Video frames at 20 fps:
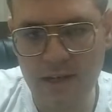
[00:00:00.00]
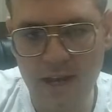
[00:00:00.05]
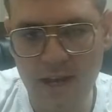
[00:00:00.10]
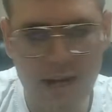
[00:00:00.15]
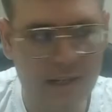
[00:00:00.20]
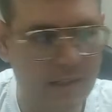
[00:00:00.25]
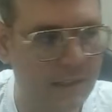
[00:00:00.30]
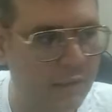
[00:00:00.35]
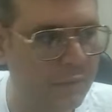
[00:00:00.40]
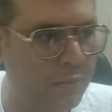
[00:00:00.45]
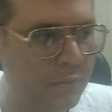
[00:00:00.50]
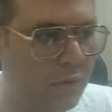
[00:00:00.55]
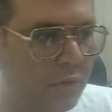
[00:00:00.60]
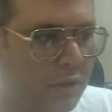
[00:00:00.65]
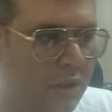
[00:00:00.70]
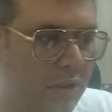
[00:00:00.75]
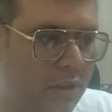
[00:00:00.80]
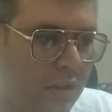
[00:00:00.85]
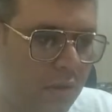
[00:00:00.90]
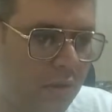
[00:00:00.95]
this
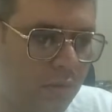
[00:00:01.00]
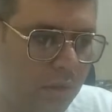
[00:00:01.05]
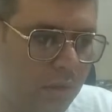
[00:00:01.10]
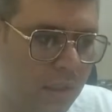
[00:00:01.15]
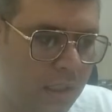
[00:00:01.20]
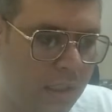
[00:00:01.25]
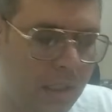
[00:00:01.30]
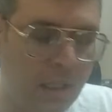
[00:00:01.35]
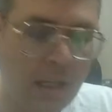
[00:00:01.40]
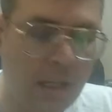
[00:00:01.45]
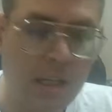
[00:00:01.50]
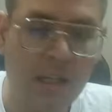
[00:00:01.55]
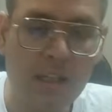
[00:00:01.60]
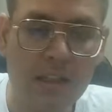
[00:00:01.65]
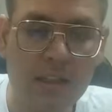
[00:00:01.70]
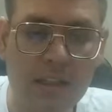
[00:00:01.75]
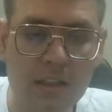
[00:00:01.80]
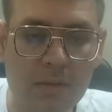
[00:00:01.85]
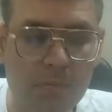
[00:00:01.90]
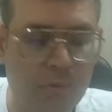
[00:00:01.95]
position only.
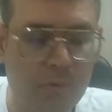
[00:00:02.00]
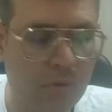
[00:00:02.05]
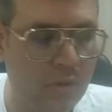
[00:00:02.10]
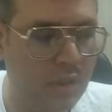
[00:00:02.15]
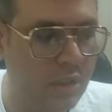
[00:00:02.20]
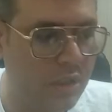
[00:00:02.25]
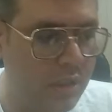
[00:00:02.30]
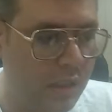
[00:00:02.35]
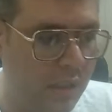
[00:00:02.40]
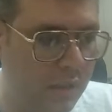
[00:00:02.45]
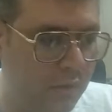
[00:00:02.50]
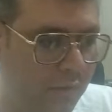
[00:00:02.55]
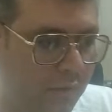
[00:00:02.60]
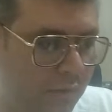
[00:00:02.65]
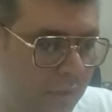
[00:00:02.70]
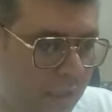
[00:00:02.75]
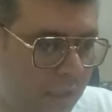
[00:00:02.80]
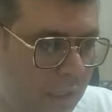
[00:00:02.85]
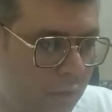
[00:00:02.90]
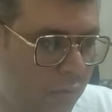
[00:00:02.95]
This position is
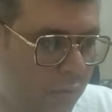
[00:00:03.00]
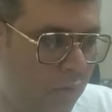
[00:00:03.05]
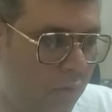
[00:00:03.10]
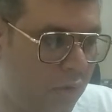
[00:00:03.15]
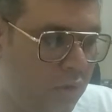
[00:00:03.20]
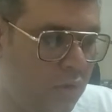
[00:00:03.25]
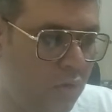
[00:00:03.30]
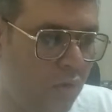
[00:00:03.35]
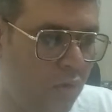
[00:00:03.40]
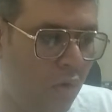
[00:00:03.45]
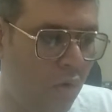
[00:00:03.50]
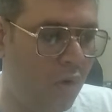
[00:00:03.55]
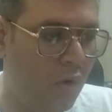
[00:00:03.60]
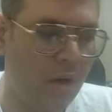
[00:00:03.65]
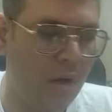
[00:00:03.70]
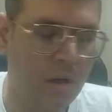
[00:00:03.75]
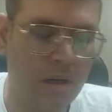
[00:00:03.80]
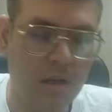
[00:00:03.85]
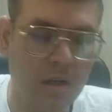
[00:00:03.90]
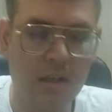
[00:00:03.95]
winning for you
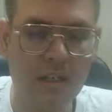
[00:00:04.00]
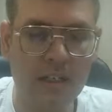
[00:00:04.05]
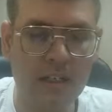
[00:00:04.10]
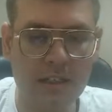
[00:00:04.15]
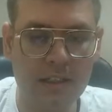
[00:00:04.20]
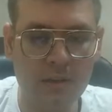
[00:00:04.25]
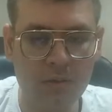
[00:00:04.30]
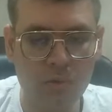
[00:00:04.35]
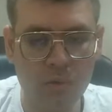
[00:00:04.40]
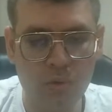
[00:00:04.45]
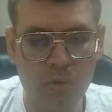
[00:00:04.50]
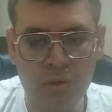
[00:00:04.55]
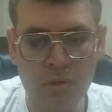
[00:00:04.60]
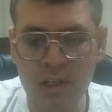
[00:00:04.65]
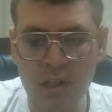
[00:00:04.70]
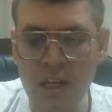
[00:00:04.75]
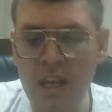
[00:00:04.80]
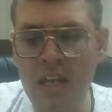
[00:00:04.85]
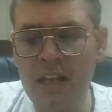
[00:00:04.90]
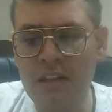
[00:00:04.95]
or it is losing.
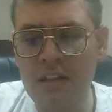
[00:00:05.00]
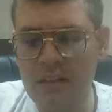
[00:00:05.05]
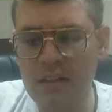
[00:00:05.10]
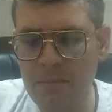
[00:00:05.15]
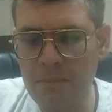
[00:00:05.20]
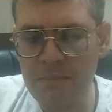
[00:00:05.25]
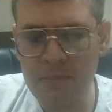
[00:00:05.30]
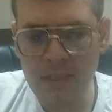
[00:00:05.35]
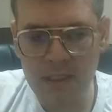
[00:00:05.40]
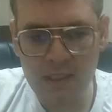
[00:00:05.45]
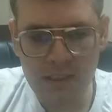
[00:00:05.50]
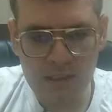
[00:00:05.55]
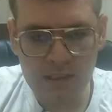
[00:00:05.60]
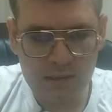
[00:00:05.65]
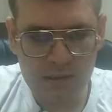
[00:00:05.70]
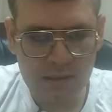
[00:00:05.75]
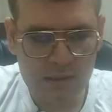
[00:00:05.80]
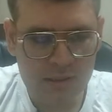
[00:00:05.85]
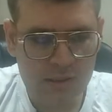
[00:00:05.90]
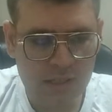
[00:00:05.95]
Something is
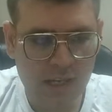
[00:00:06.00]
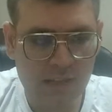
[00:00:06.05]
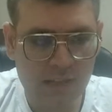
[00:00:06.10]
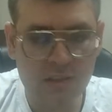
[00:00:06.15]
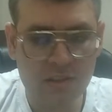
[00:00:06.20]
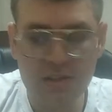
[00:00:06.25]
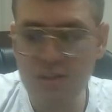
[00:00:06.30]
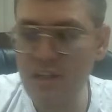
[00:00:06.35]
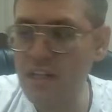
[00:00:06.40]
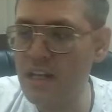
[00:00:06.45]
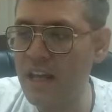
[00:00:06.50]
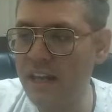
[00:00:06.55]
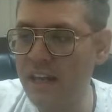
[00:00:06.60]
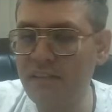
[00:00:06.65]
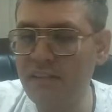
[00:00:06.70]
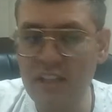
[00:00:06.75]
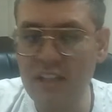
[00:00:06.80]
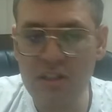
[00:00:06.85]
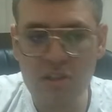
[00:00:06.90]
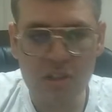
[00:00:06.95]
in chess
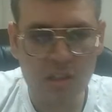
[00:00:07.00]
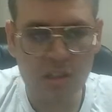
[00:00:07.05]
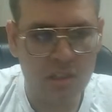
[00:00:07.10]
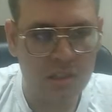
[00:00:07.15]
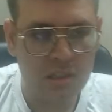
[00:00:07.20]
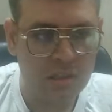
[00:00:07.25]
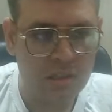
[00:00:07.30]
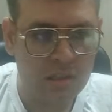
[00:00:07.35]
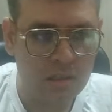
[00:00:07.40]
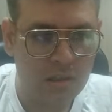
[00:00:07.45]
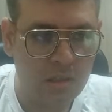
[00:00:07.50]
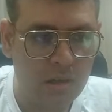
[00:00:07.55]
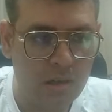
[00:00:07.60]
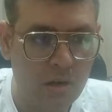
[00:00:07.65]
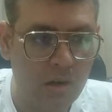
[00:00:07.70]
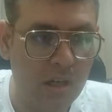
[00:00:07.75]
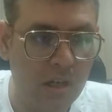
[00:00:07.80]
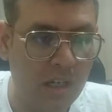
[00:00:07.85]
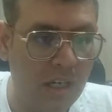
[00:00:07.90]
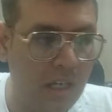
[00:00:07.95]
realization.
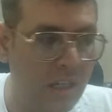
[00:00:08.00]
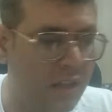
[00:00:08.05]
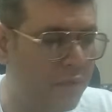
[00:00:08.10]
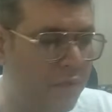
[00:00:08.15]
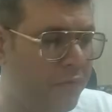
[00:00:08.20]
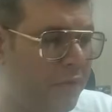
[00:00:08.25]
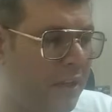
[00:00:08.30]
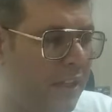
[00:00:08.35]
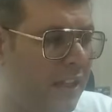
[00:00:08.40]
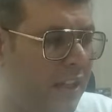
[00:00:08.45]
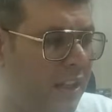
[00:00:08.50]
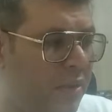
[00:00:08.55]
Okay, we need to